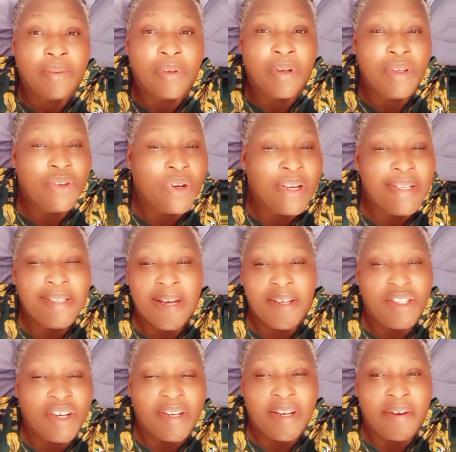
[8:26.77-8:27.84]
But you ain't
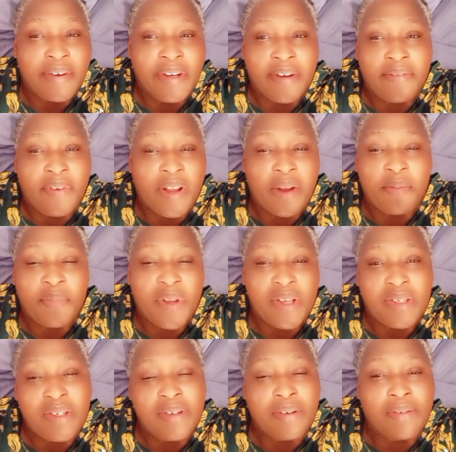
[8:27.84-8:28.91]
Sasha and Erica fan
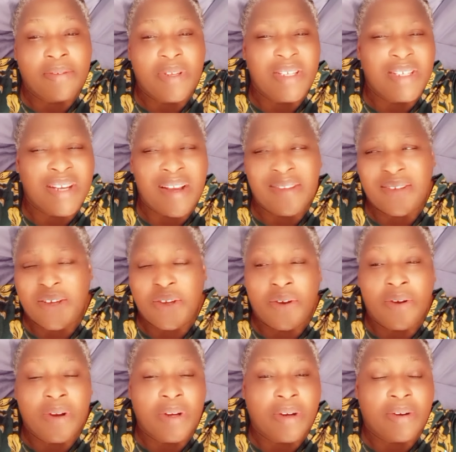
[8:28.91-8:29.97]
base. You know, these guys are
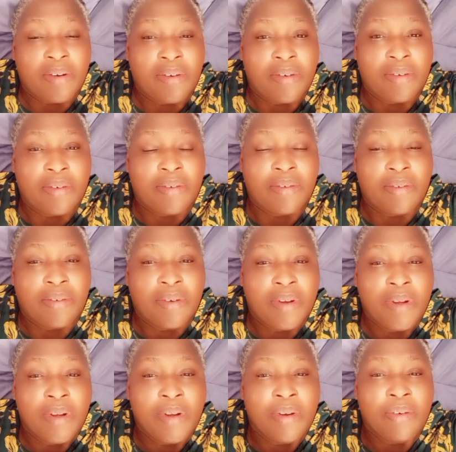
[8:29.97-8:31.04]
younger.
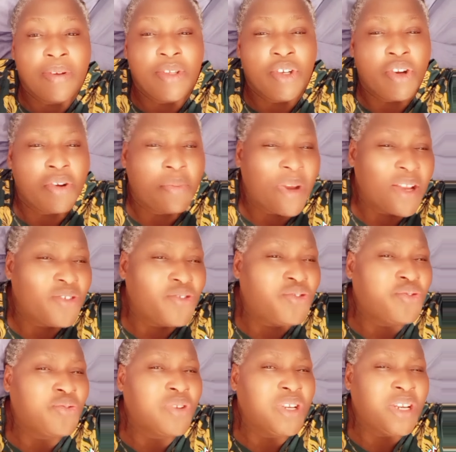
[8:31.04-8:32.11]
We're talking about
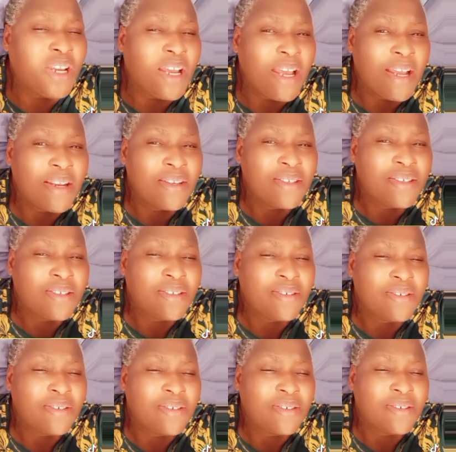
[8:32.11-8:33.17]
Judy and
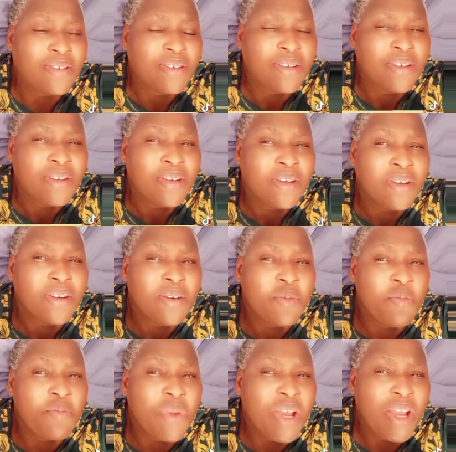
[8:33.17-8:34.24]

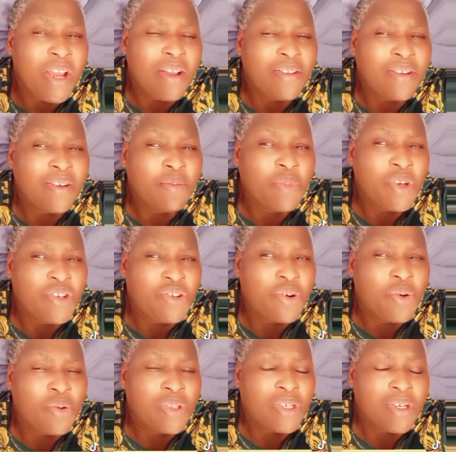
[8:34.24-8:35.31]
May, they're much
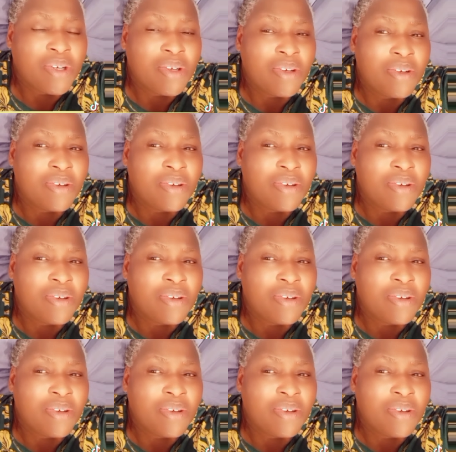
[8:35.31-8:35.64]
older.